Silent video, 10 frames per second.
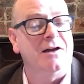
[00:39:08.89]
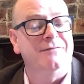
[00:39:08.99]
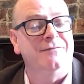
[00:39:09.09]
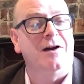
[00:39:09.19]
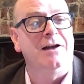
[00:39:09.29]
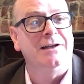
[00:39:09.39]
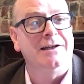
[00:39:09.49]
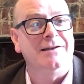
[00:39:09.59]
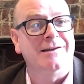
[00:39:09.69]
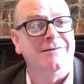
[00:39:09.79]
ago,
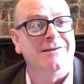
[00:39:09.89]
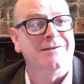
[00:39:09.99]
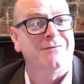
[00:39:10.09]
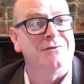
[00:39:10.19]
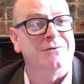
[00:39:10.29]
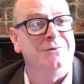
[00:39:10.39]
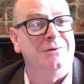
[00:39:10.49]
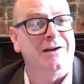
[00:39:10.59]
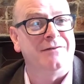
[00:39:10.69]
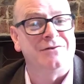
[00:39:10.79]
finally in the front hall
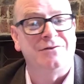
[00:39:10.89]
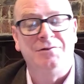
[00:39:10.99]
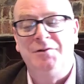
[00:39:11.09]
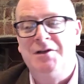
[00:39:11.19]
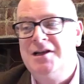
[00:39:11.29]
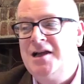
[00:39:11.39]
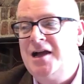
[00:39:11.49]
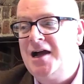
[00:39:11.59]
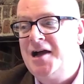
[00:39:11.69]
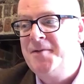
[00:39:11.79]
there of the school,
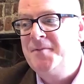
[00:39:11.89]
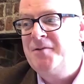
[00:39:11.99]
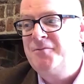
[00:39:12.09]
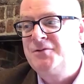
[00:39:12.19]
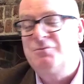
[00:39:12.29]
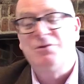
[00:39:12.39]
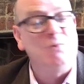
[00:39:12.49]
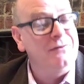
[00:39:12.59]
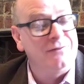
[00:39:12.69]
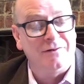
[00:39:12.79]
was
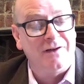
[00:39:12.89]
wonderful.